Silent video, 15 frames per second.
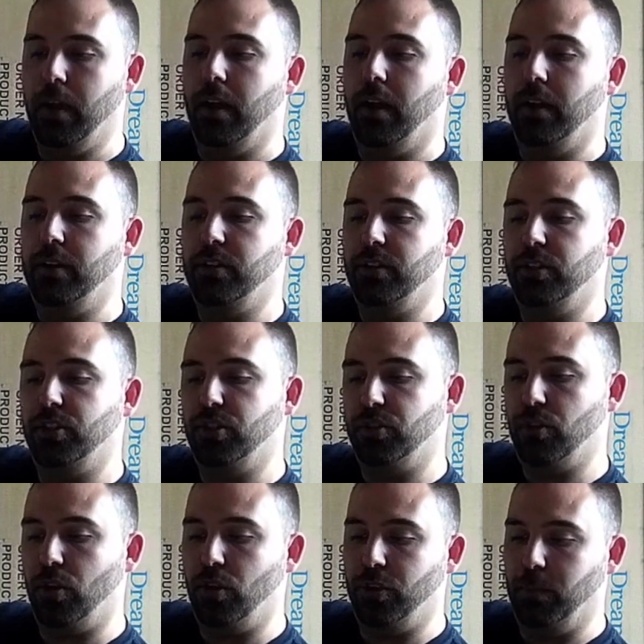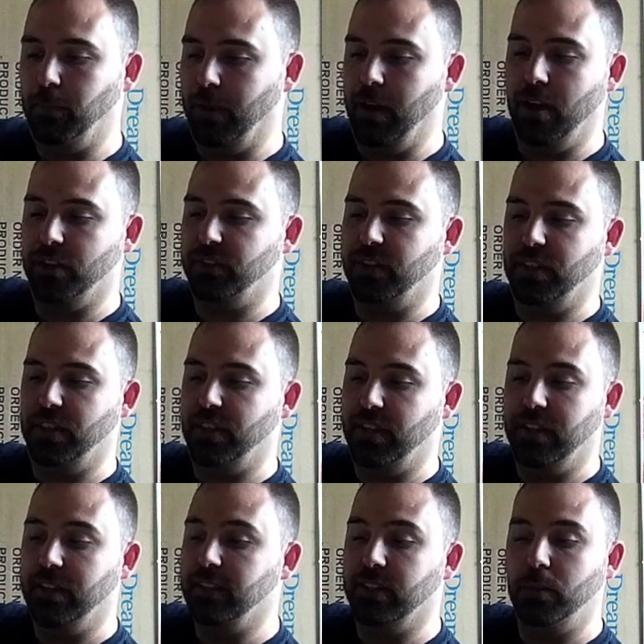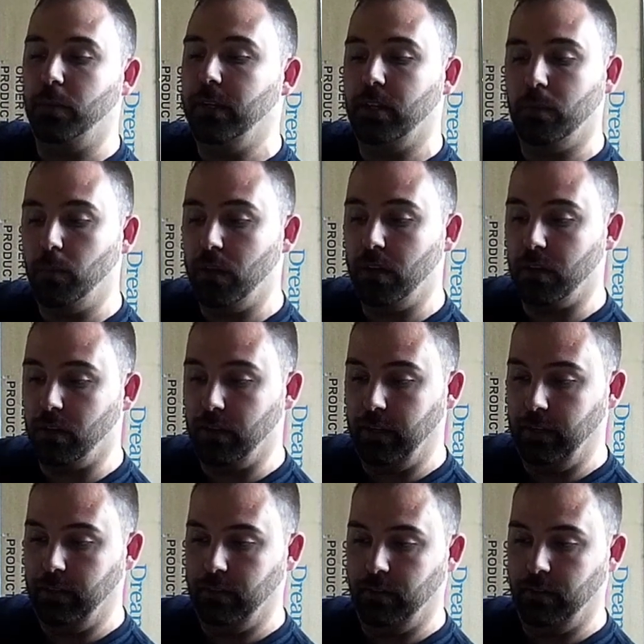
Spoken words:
and just store the blasted thing until we can work on it?